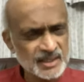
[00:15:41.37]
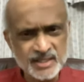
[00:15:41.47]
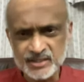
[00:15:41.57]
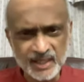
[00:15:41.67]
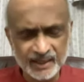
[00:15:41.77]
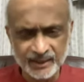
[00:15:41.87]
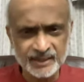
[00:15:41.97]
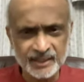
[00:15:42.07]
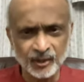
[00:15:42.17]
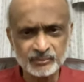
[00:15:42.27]
It's
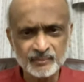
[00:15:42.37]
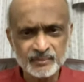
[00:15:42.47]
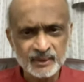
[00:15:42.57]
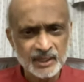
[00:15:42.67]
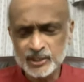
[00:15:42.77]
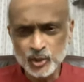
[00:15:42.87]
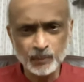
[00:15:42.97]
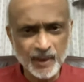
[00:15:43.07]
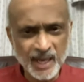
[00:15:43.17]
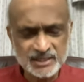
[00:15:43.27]
ended now. There's
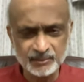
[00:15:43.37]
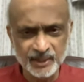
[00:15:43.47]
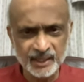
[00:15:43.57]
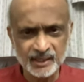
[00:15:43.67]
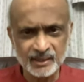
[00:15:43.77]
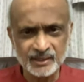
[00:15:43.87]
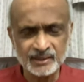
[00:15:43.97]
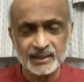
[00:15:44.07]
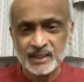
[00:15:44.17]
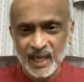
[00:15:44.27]
no Pax Americana.
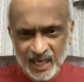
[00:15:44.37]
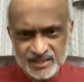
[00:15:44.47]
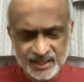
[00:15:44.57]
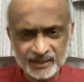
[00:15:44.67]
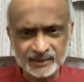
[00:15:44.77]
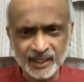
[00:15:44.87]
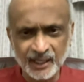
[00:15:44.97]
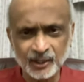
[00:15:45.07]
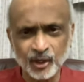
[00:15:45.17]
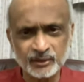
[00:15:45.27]
As yet,
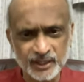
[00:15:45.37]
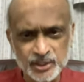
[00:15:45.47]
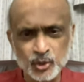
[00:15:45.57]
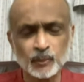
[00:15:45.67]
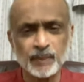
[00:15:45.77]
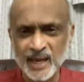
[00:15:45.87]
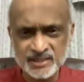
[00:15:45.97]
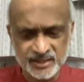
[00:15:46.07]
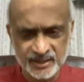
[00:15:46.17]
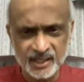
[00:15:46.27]
thank God, there's no
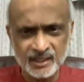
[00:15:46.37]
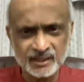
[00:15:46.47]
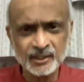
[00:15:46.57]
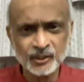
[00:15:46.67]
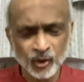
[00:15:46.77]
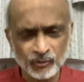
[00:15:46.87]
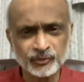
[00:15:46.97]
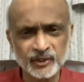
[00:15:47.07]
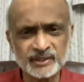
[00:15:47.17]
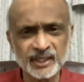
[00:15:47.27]
Pax Sinica.
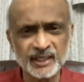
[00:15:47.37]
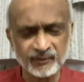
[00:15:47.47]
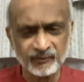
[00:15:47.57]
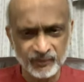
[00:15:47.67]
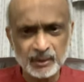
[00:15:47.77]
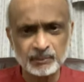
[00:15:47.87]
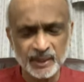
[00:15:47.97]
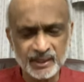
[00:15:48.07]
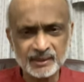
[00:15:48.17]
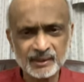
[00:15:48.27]
Hopefully, there never will
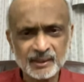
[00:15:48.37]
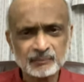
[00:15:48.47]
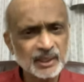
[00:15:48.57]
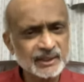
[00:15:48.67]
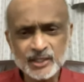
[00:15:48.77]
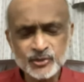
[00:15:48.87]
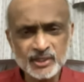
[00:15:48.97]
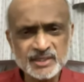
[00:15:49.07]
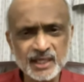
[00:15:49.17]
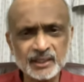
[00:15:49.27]
be. But that's what
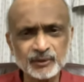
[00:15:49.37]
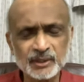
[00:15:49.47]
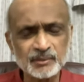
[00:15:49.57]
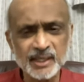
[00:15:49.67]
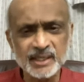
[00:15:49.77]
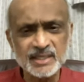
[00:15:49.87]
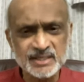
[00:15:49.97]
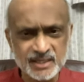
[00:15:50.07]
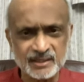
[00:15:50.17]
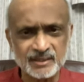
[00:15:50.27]
exactly what the Americans
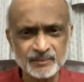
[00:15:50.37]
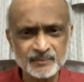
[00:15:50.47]
did.